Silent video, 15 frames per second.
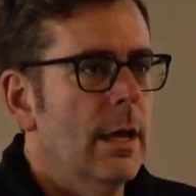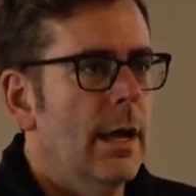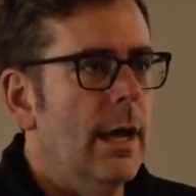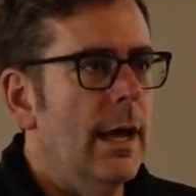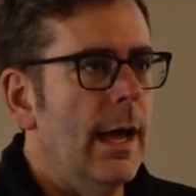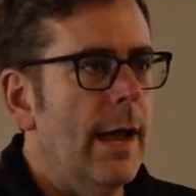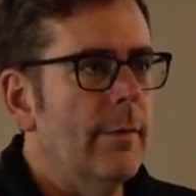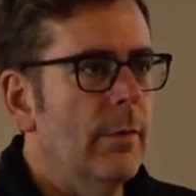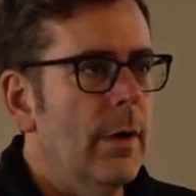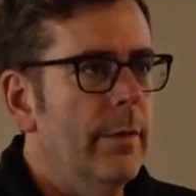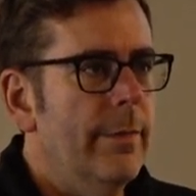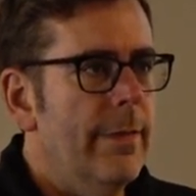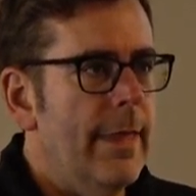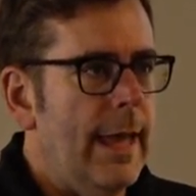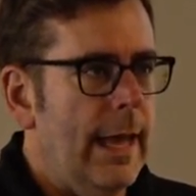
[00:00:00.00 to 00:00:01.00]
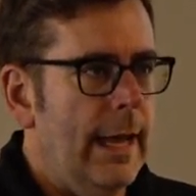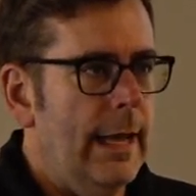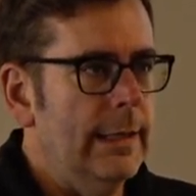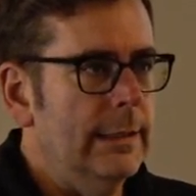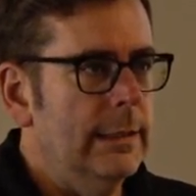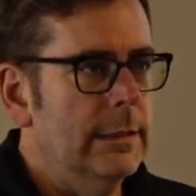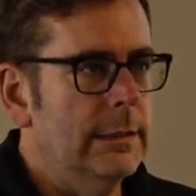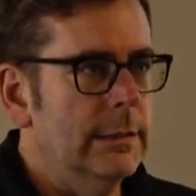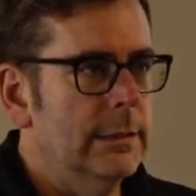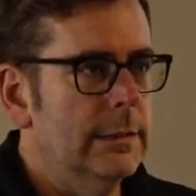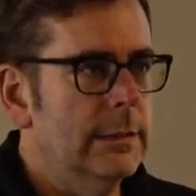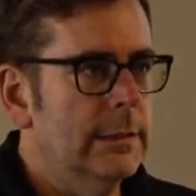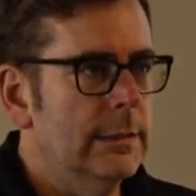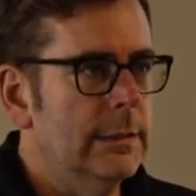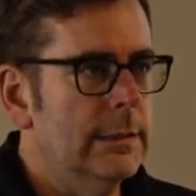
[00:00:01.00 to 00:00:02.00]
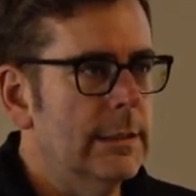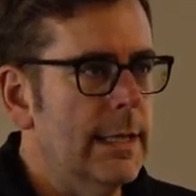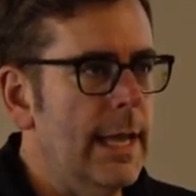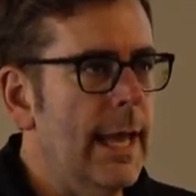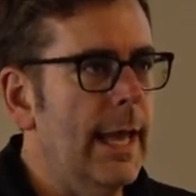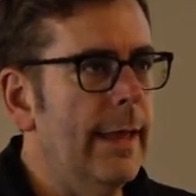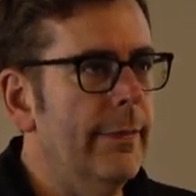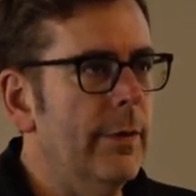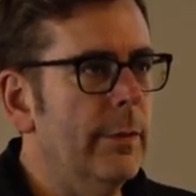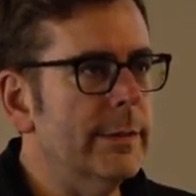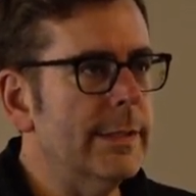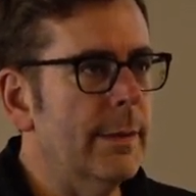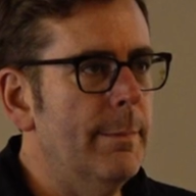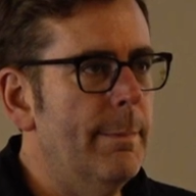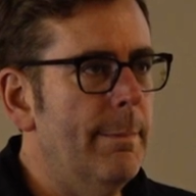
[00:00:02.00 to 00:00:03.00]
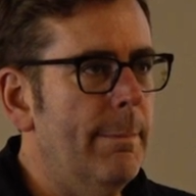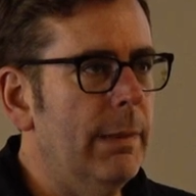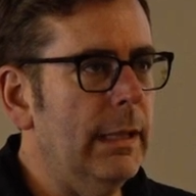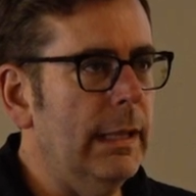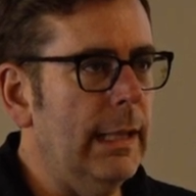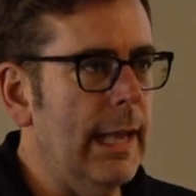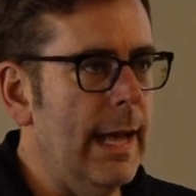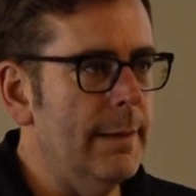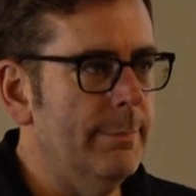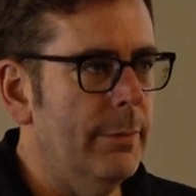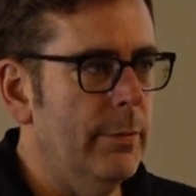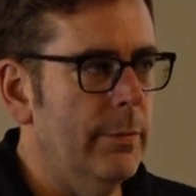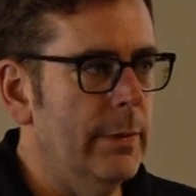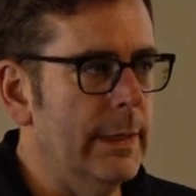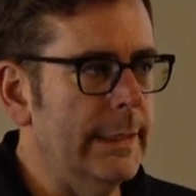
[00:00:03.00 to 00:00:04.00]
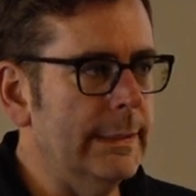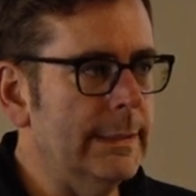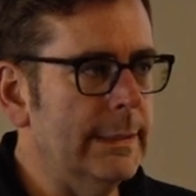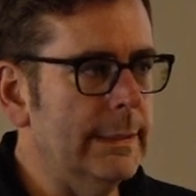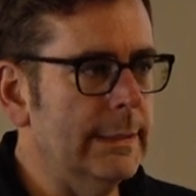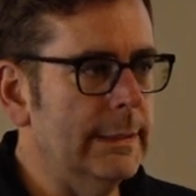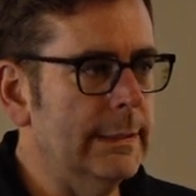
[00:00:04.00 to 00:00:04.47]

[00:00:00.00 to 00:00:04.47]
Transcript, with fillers: Uh, I wrote that, and there was a plot point.